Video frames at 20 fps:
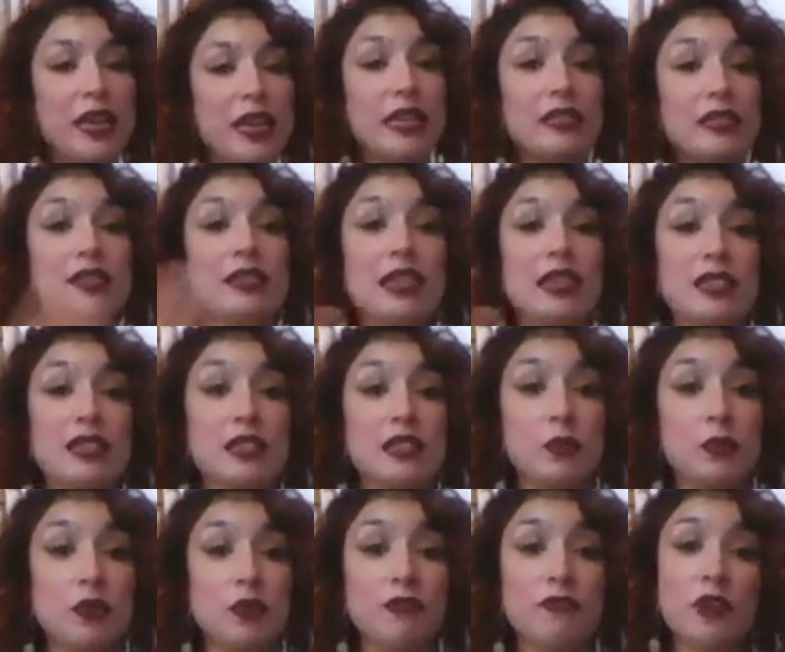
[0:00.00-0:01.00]
make
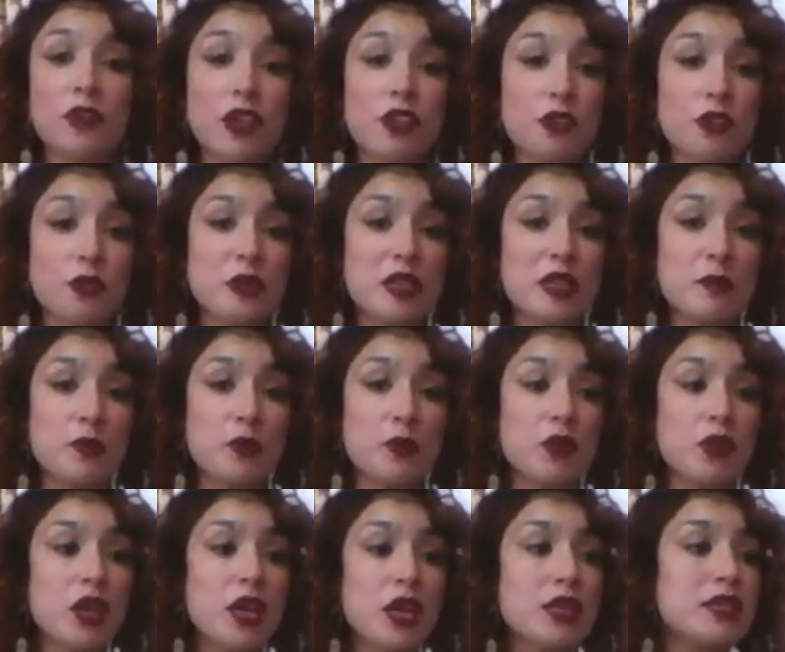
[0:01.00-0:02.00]
accessible for other
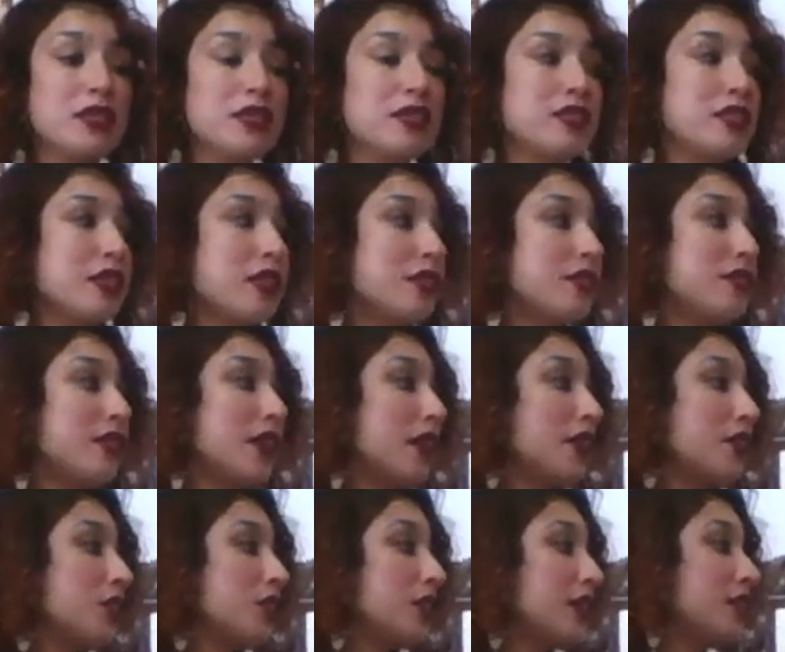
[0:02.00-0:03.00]
people to see
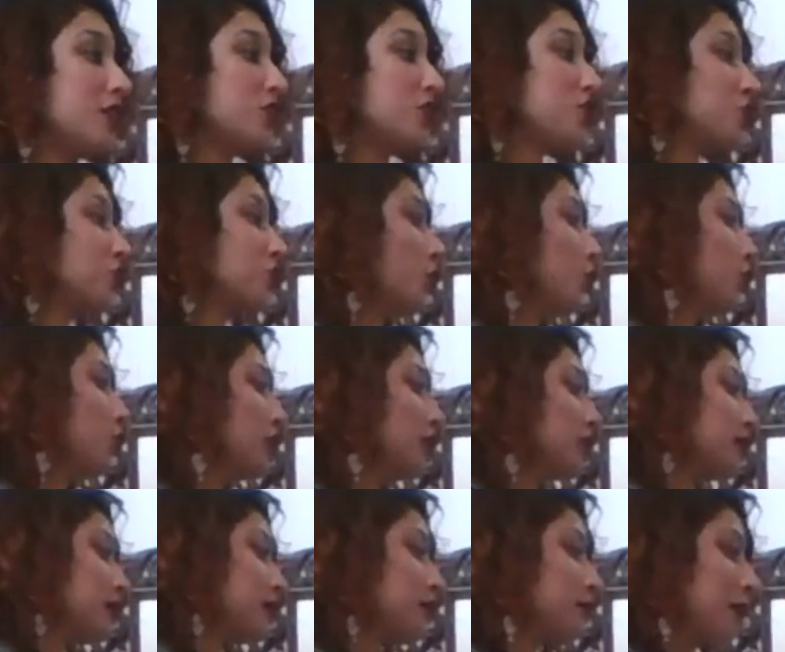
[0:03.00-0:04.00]
that it is so
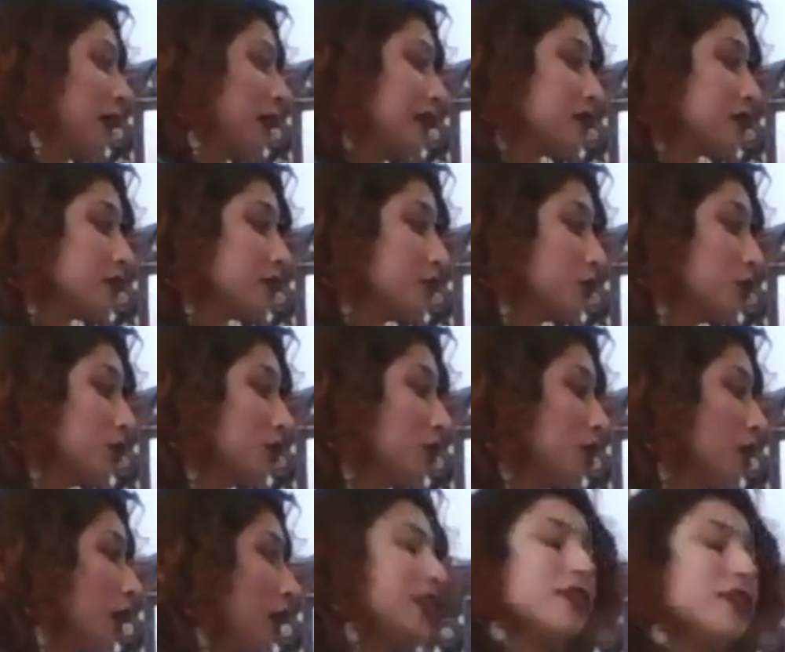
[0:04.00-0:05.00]

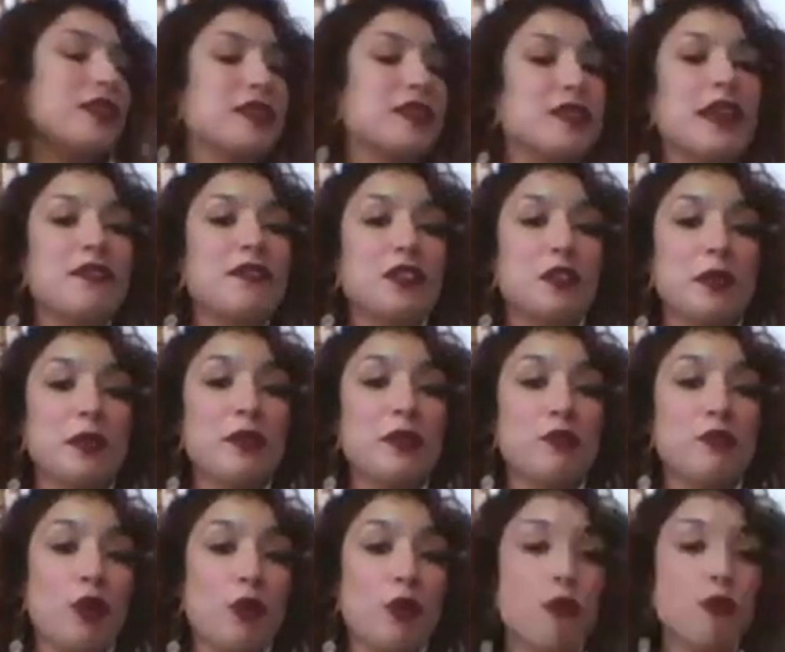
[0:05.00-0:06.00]
customizable, but it doesn't have to
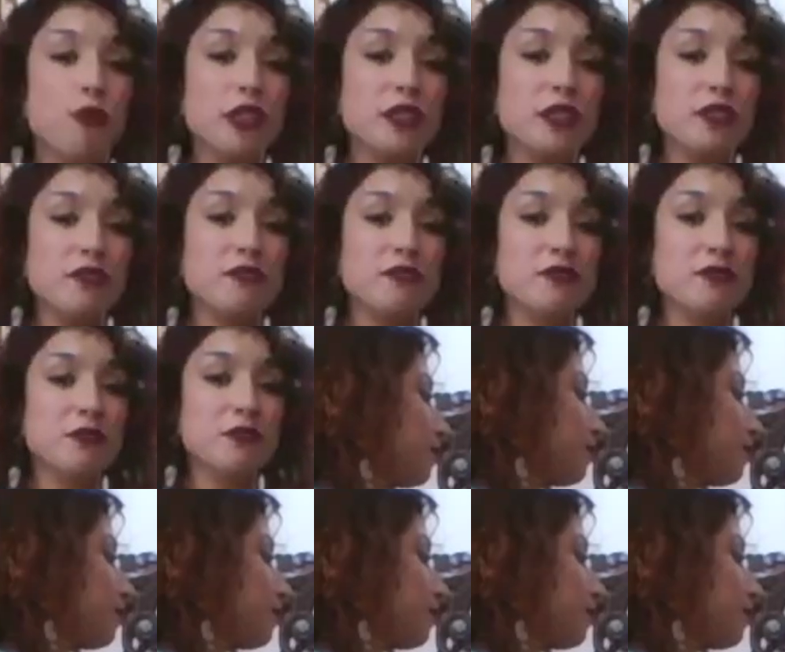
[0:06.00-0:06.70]
be appropriative.